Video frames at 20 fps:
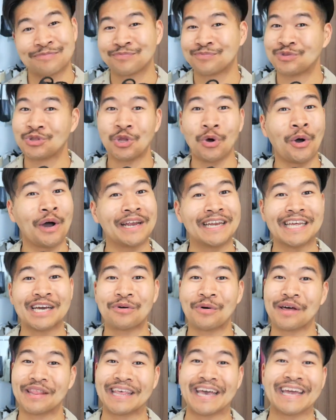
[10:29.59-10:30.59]
No idea
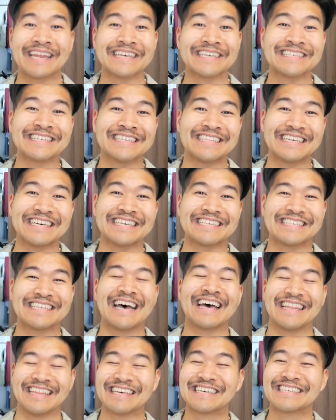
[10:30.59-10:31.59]
what that is in these
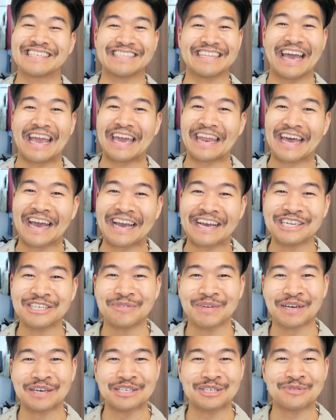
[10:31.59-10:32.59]
this day and age
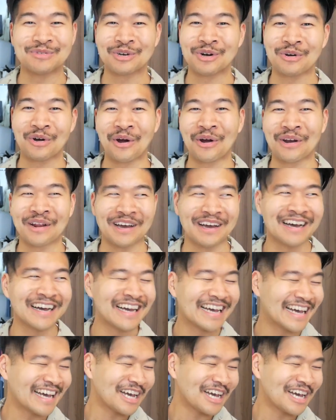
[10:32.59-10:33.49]
because of Corona,